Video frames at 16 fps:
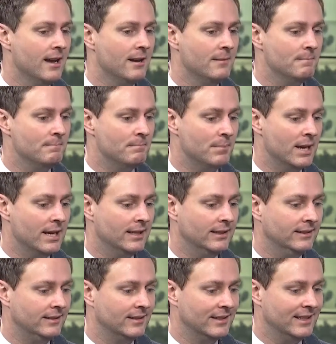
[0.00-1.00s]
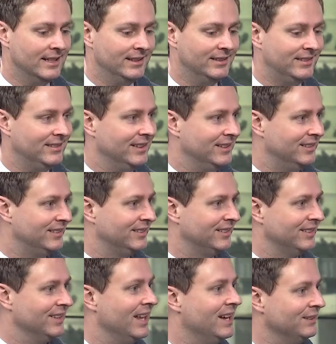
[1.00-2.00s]
Um, but it's it's
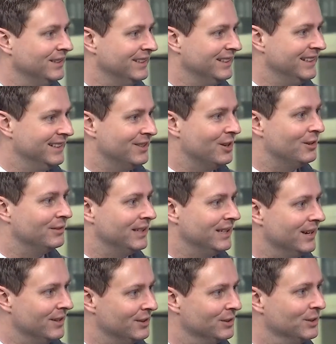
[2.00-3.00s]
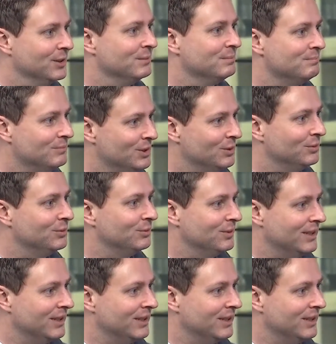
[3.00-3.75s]
clouded in all the other you